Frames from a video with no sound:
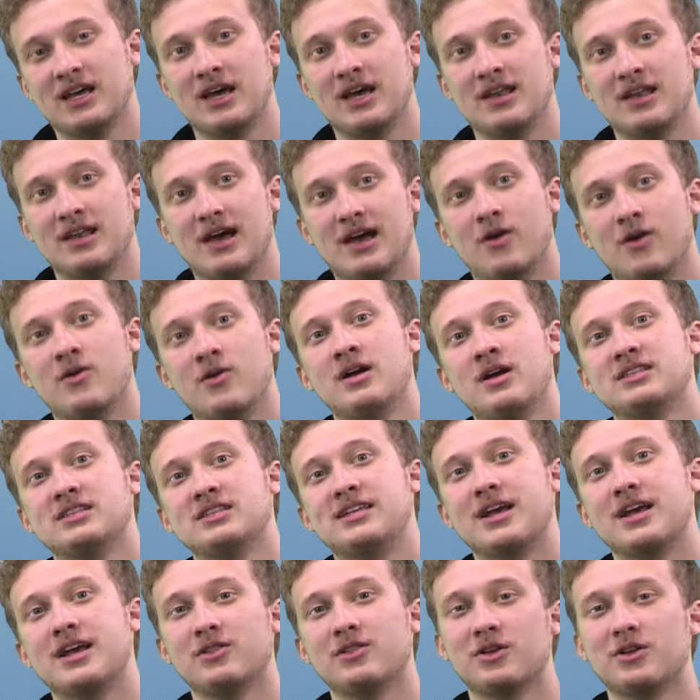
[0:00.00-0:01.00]
Now,
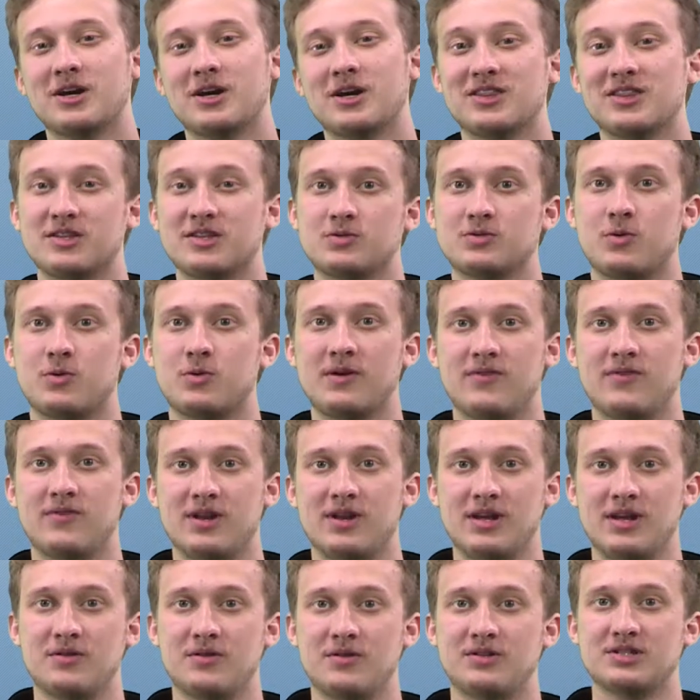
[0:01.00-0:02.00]
take a look at this quick
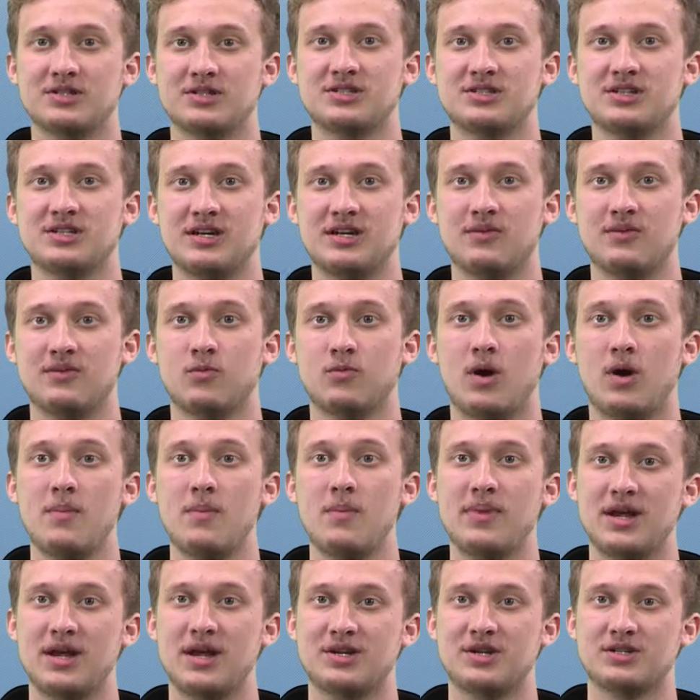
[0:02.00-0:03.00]
video to see one
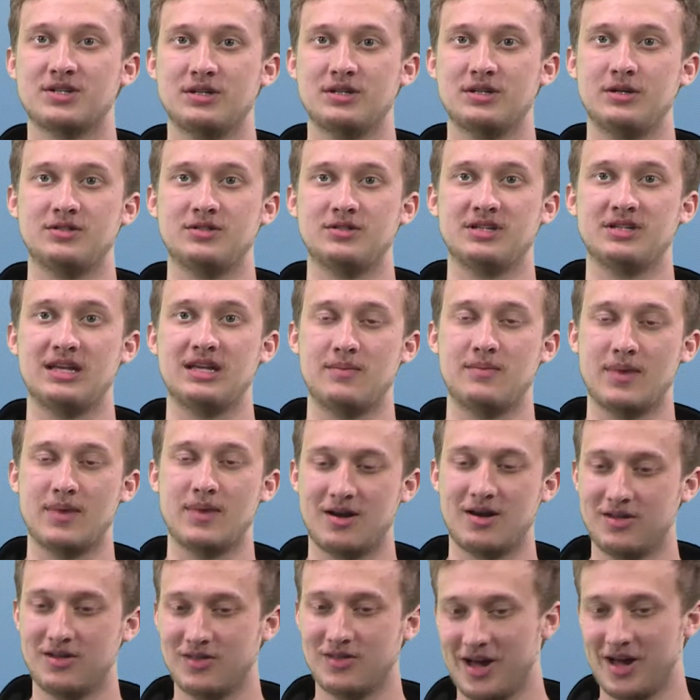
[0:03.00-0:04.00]
patient using eMed
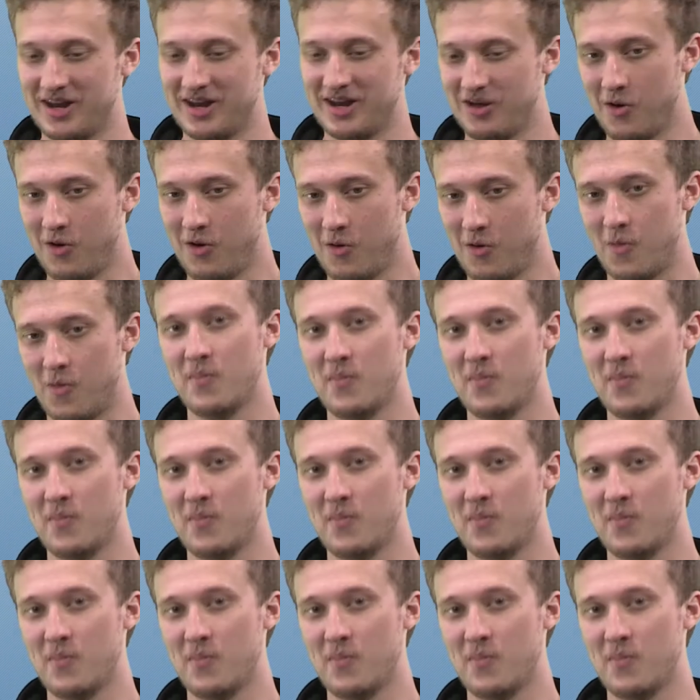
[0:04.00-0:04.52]
Online at home.